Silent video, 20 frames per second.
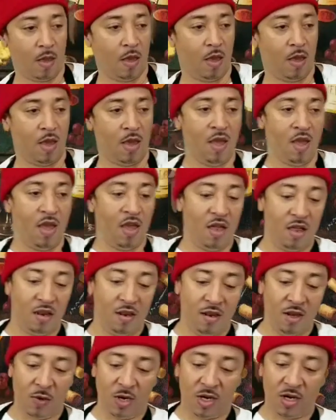
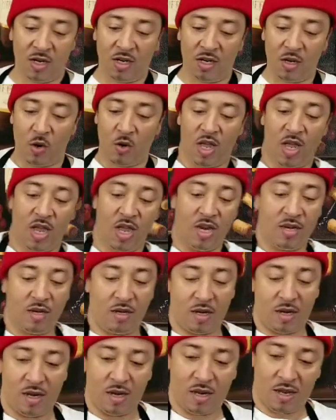Then we're going to go ahead
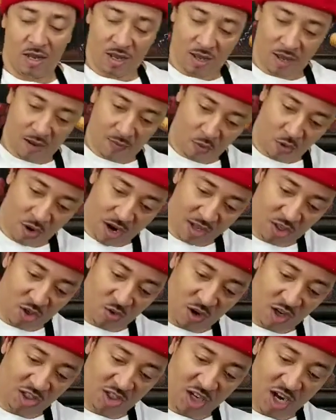and pour that
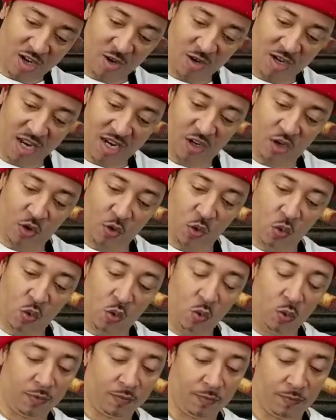into our shaker, get it
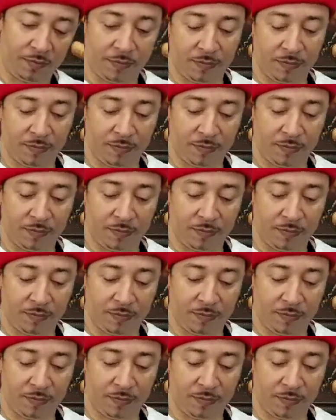cool.